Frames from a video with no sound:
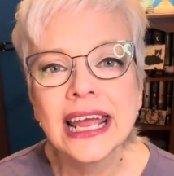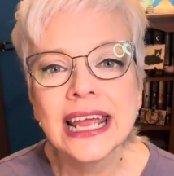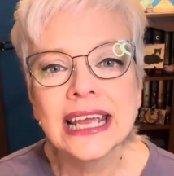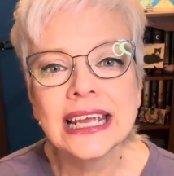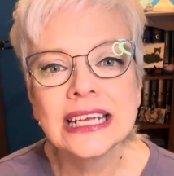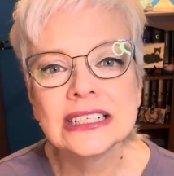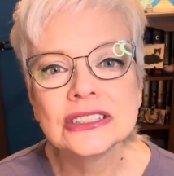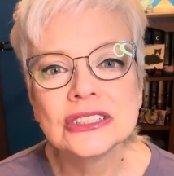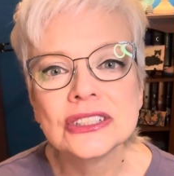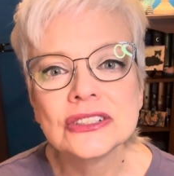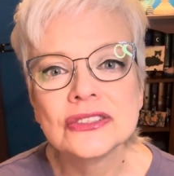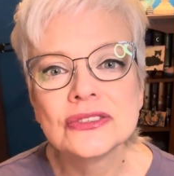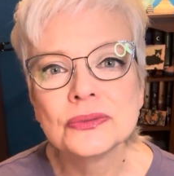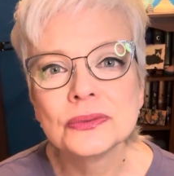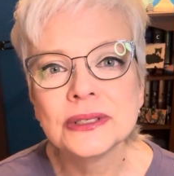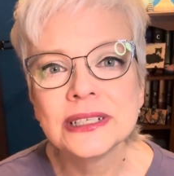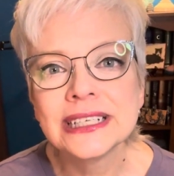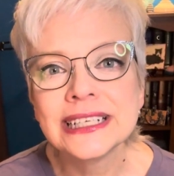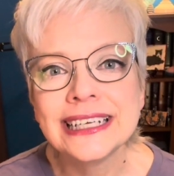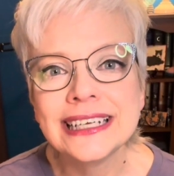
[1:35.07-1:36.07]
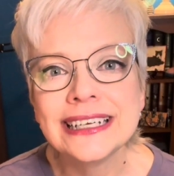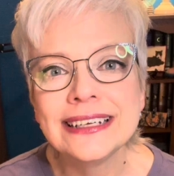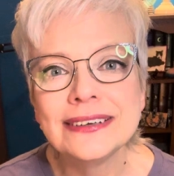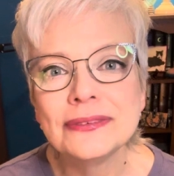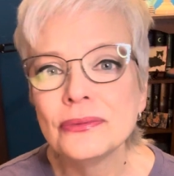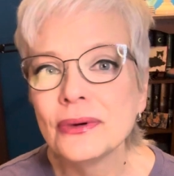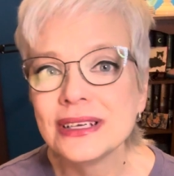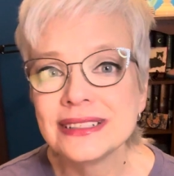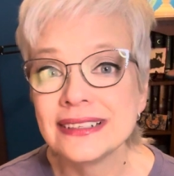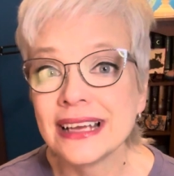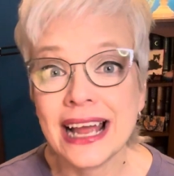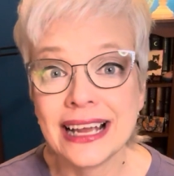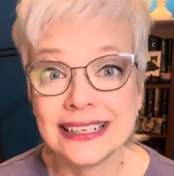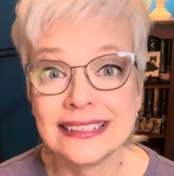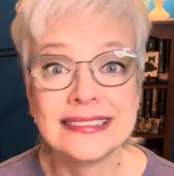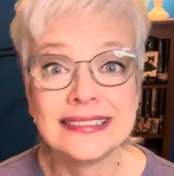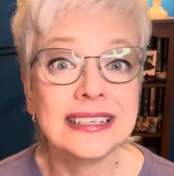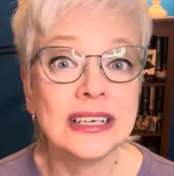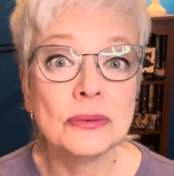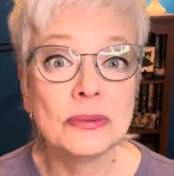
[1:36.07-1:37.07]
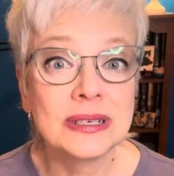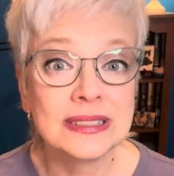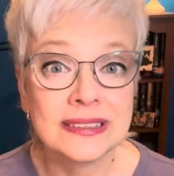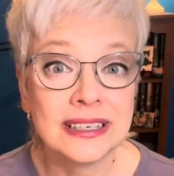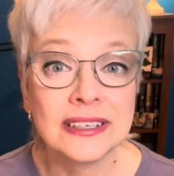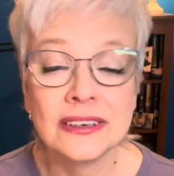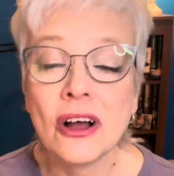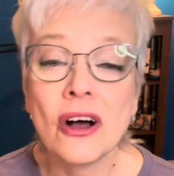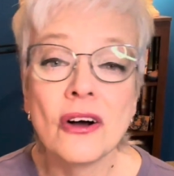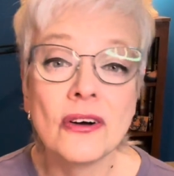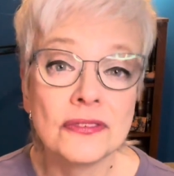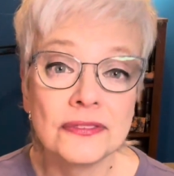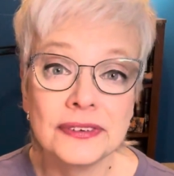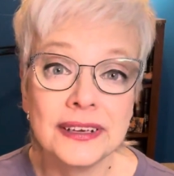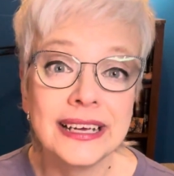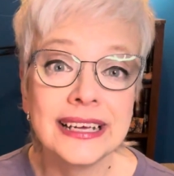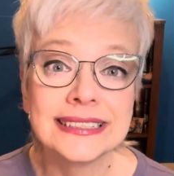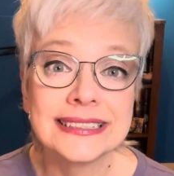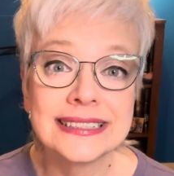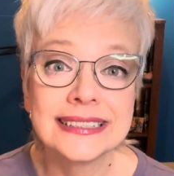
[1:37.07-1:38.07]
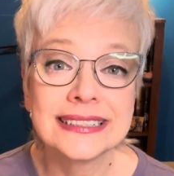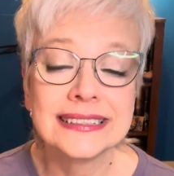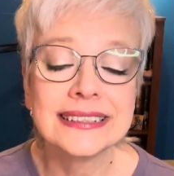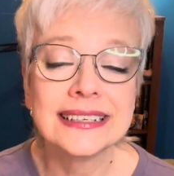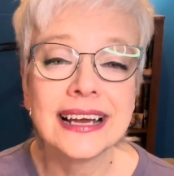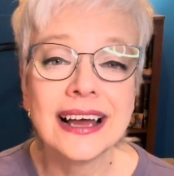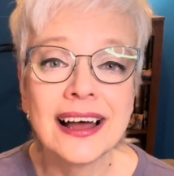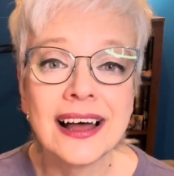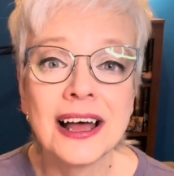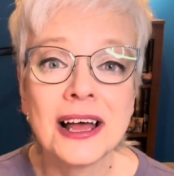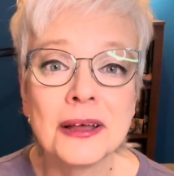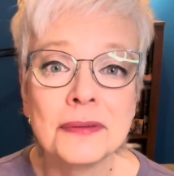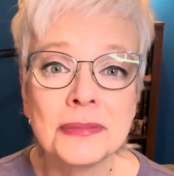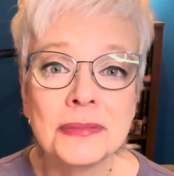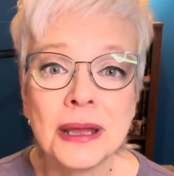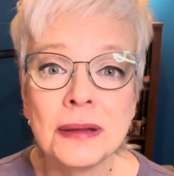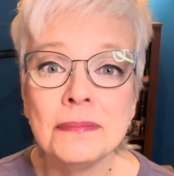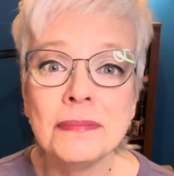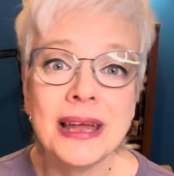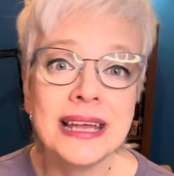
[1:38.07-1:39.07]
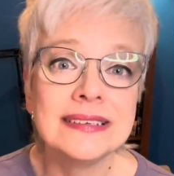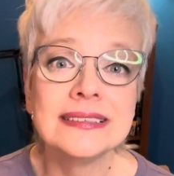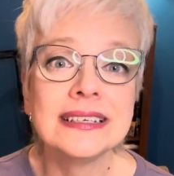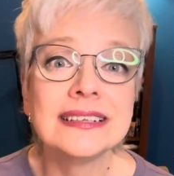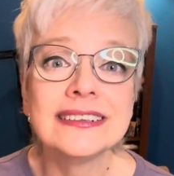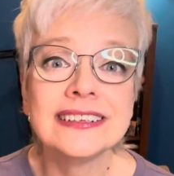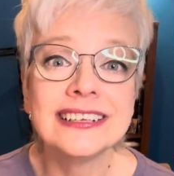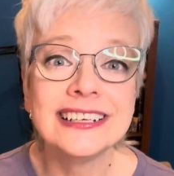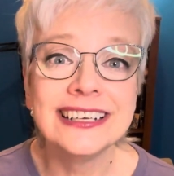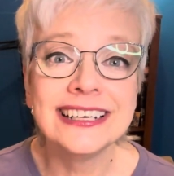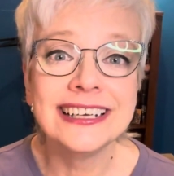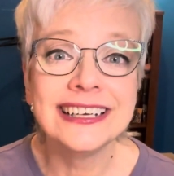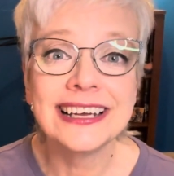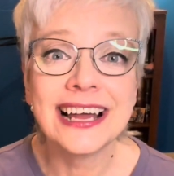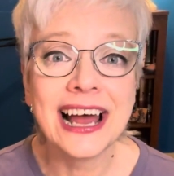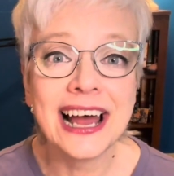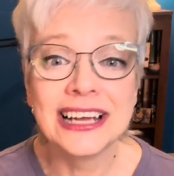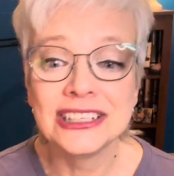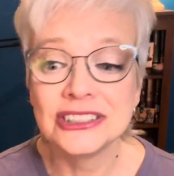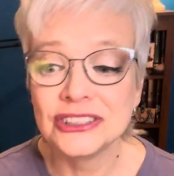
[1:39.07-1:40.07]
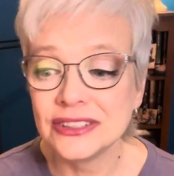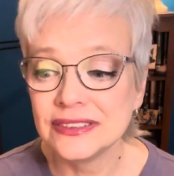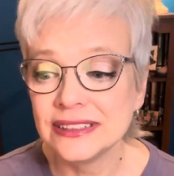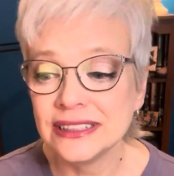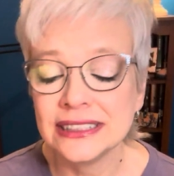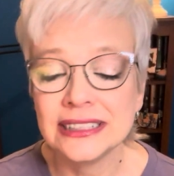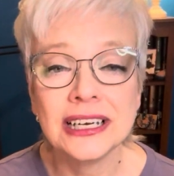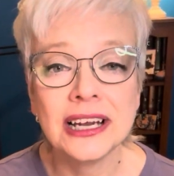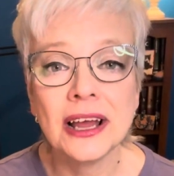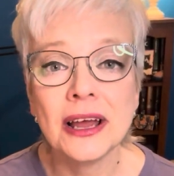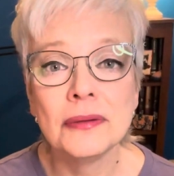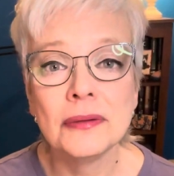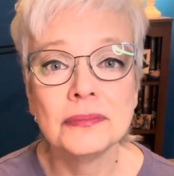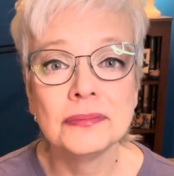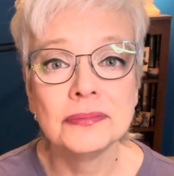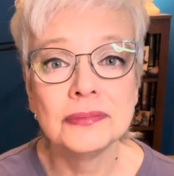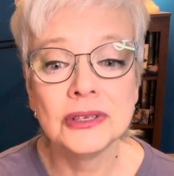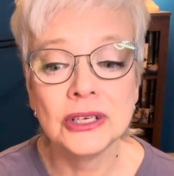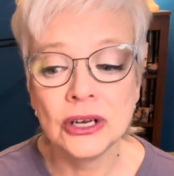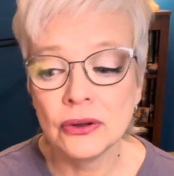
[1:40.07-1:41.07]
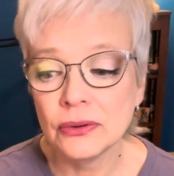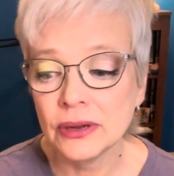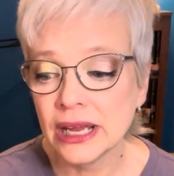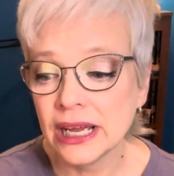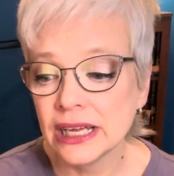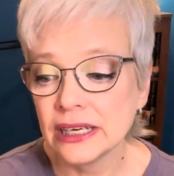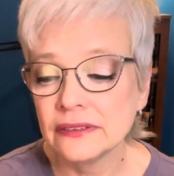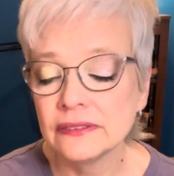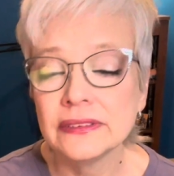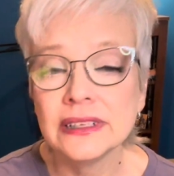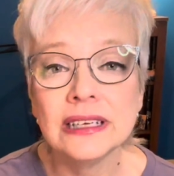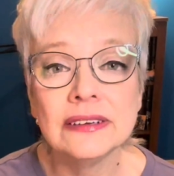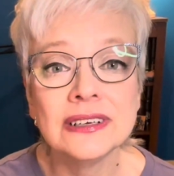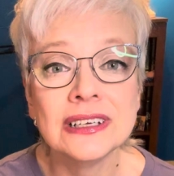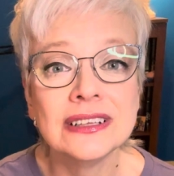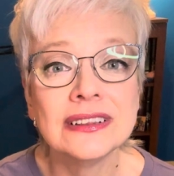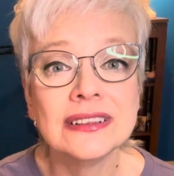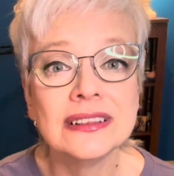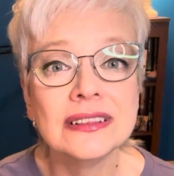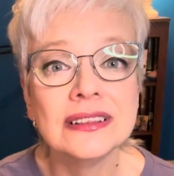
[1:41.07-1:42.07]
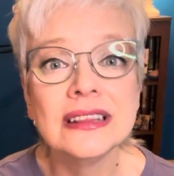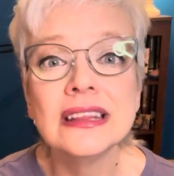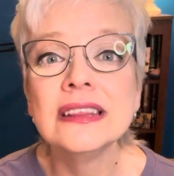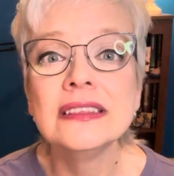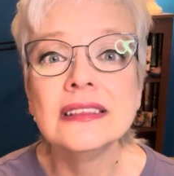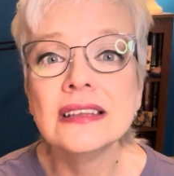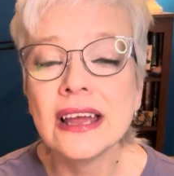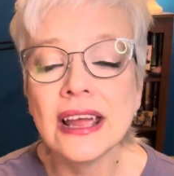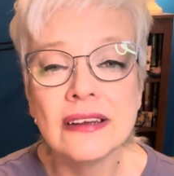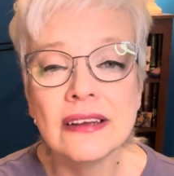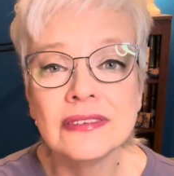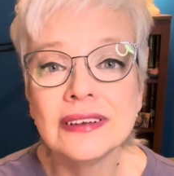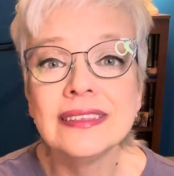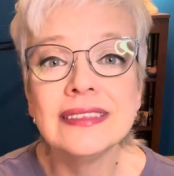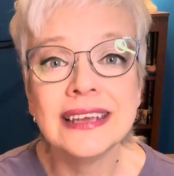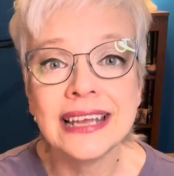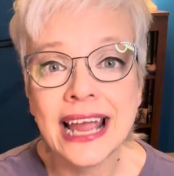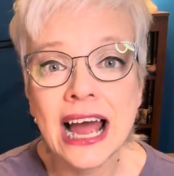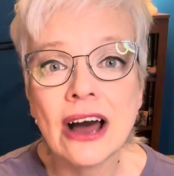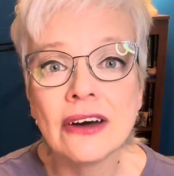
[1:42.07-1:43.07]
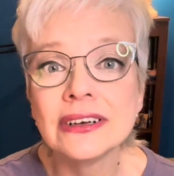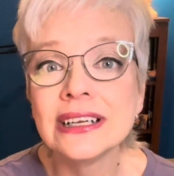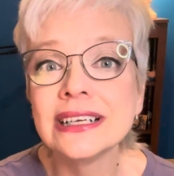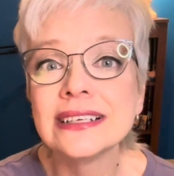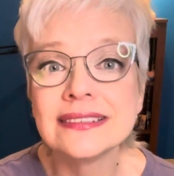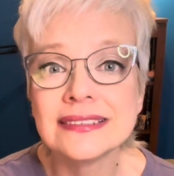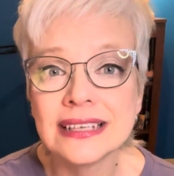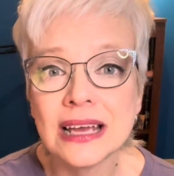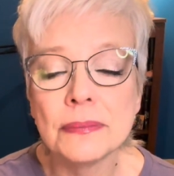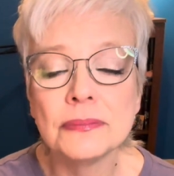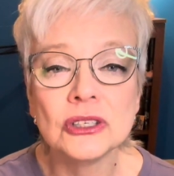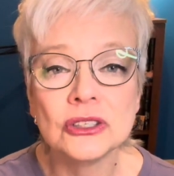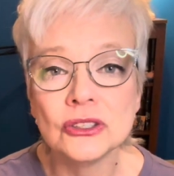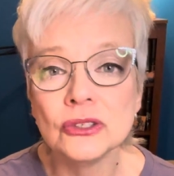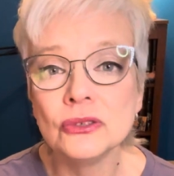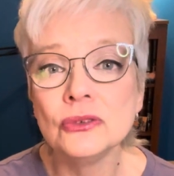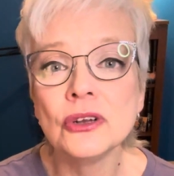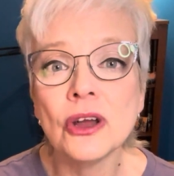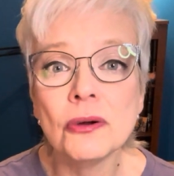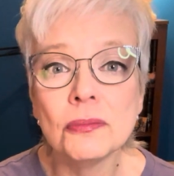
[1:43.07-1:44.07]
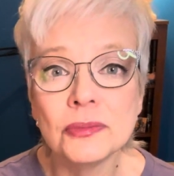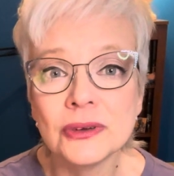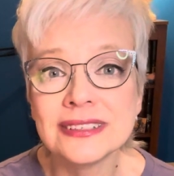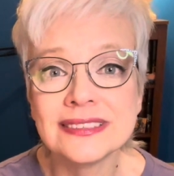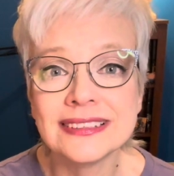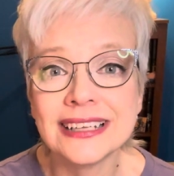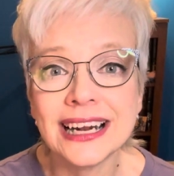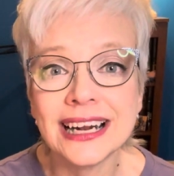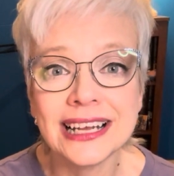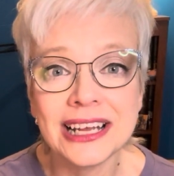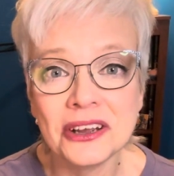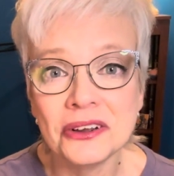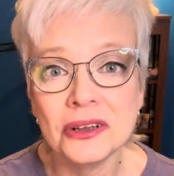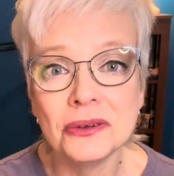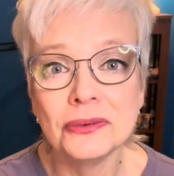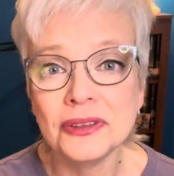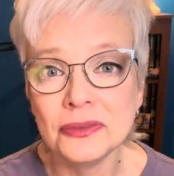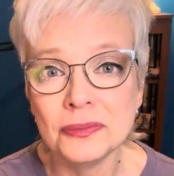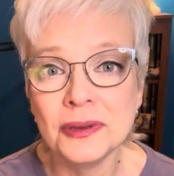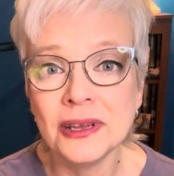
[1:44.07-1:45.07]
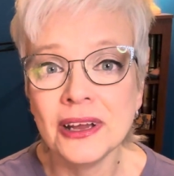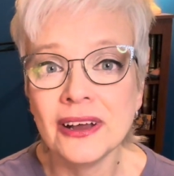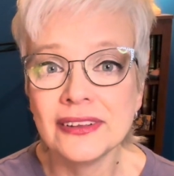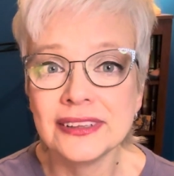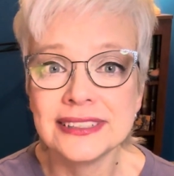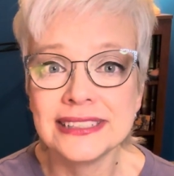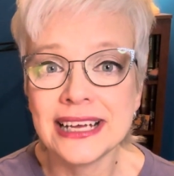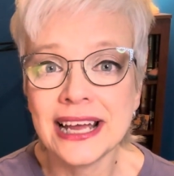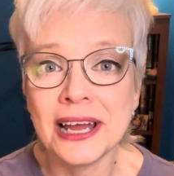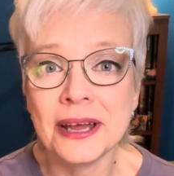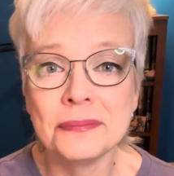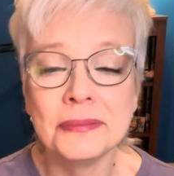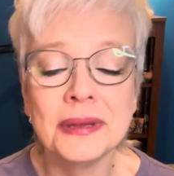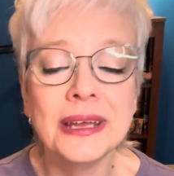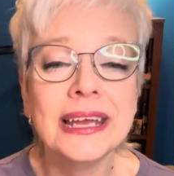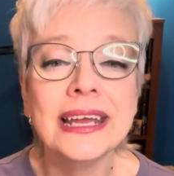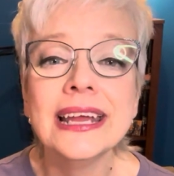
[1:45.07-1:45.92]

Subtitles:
it just really wasn't, I could see it wasn't going to all fit. And basically, I just ended up, kind of leaving everything out except the two notebooks that I carry with me all the time.